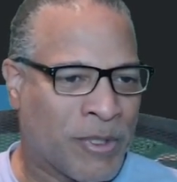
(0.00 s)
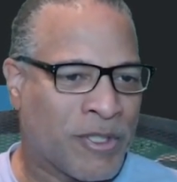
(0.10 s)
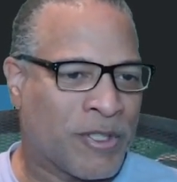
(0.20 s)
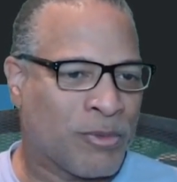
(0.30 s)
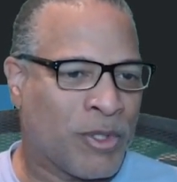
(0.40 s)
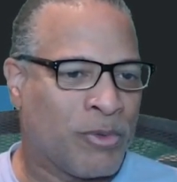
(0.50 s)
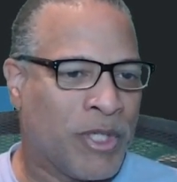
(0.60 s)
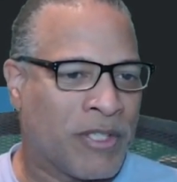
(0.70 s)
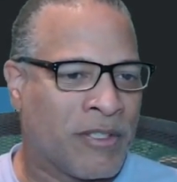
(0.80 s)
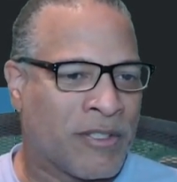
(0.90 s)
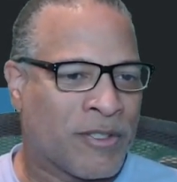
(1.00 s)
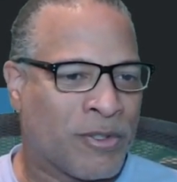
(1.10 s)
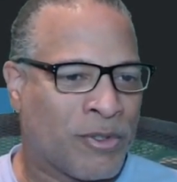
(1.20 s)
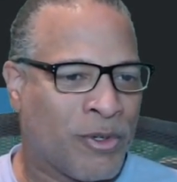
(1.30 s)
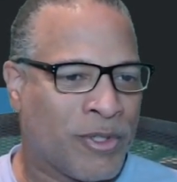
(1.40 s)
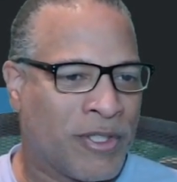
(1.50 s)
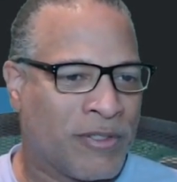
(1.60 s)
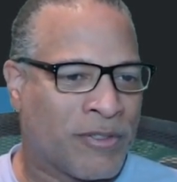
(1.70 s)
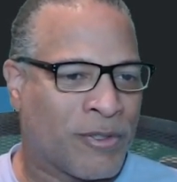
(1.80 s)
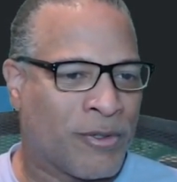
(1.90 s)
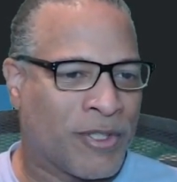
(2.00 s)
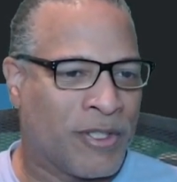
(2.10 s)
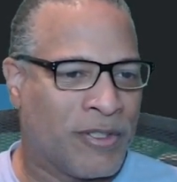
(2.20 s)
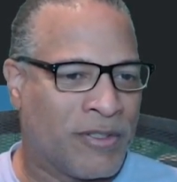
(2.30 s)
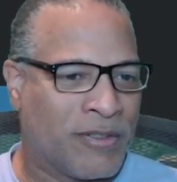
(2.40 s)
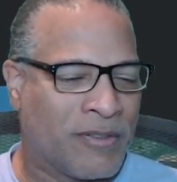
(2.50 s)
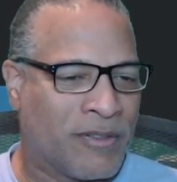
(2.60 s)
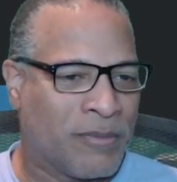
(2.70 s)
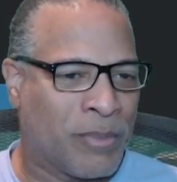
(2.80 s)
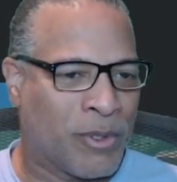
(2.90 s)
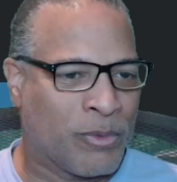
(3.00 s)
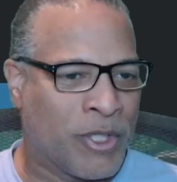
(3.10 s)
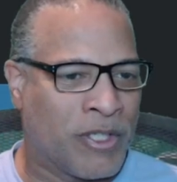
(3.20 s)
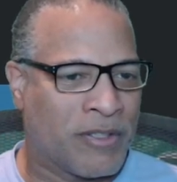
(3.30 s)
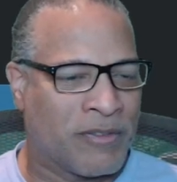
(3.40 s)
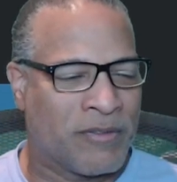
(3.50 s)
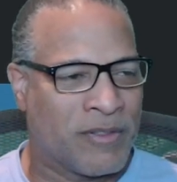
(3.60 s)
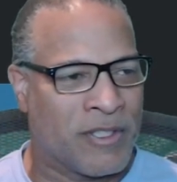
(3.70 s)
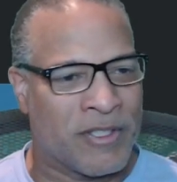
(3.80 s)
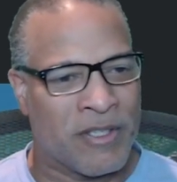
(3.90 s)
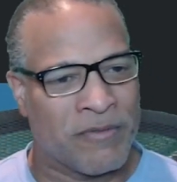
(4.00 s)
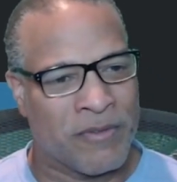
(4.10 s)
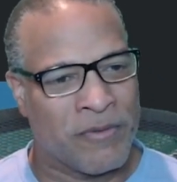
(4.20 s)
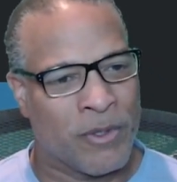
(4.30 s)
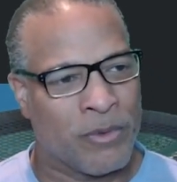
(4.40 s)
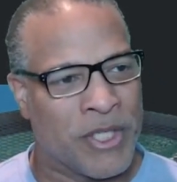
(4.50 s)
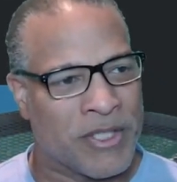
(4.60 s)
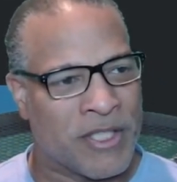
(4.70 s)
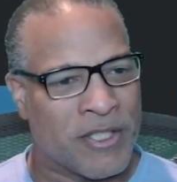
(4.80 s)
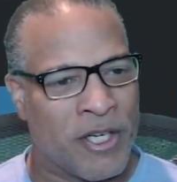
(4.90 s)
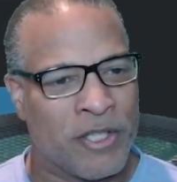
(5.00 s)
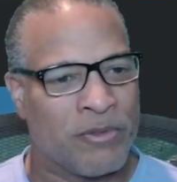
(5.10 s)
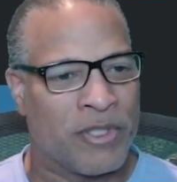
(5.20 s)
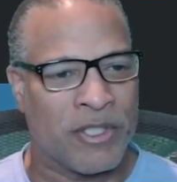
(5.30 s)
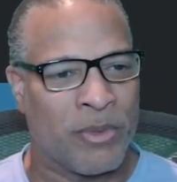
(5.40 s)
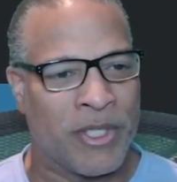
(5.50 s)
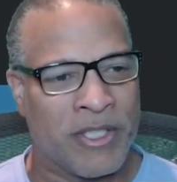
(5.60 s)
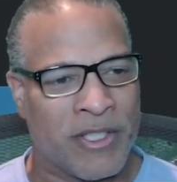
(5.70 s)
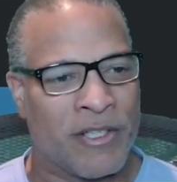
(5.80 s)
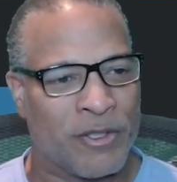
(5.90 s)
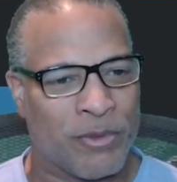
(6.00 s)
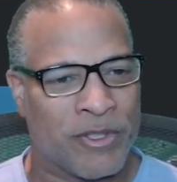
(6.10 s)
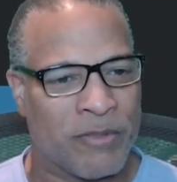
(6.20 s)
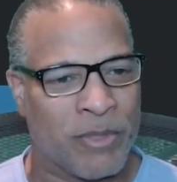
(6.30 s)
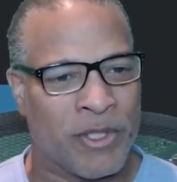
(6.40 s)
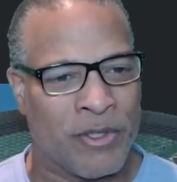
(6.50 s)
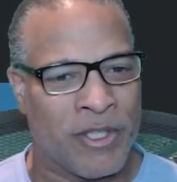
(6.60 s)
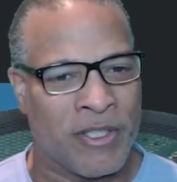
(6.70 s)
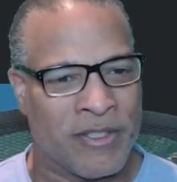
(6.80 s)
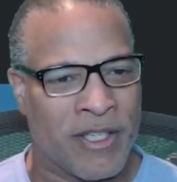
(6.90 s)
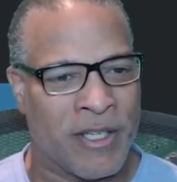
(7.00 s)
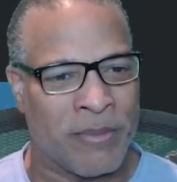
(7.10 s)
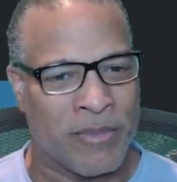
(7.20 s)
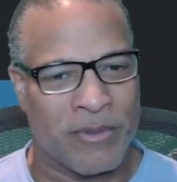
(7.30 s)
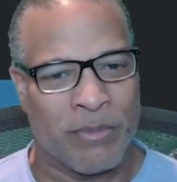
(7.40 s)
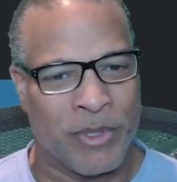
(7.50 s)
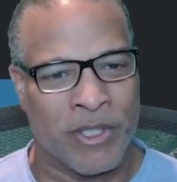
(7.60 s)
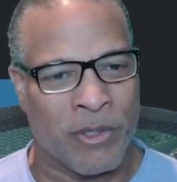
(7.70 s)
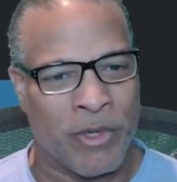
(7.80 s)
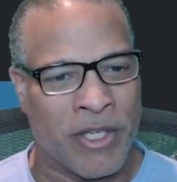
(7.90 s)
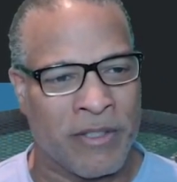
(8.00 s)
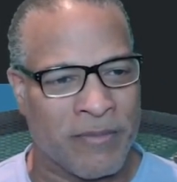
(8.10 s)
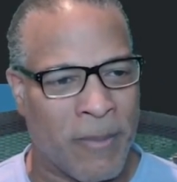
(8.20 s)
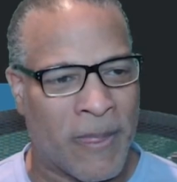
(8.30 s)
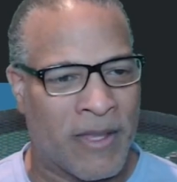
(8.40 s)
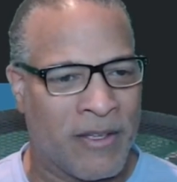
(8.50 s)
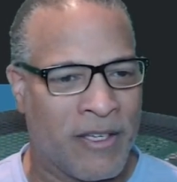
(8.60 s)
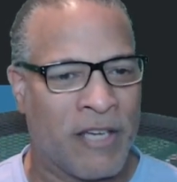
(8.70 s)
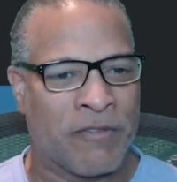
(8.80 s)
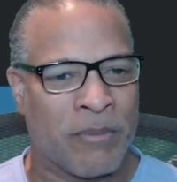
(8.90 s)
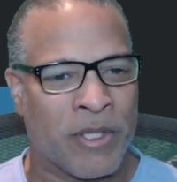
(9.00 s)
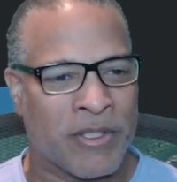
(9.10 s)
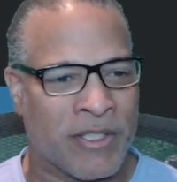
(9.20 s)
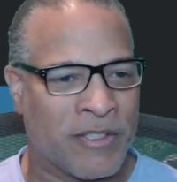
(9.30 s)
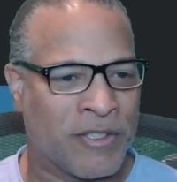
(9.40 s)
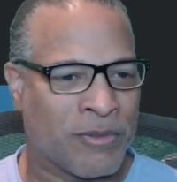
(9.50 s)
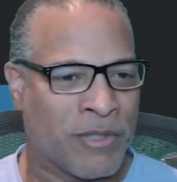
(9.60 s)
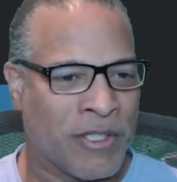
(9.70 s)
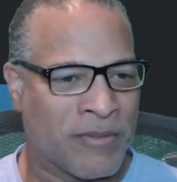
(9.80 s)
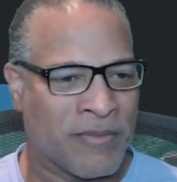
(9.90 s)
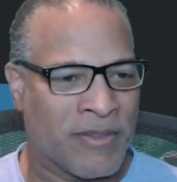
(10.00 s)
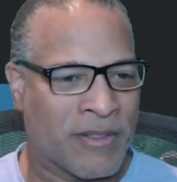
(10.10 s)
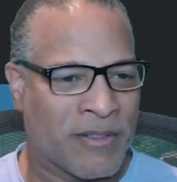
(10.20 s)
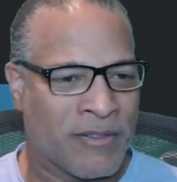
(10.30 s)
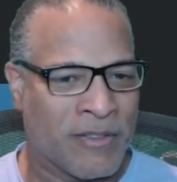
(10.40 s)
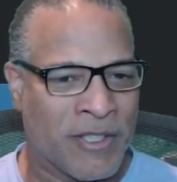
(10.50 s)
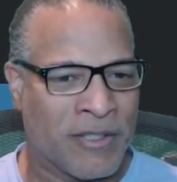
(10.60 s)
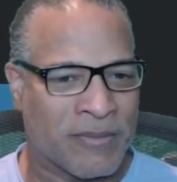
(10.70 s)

But this is 1 week, so 30 per week. Let's say for 4 weeks, that's $120 worth of Bitcoin that I'm putting away every month at this rate, right?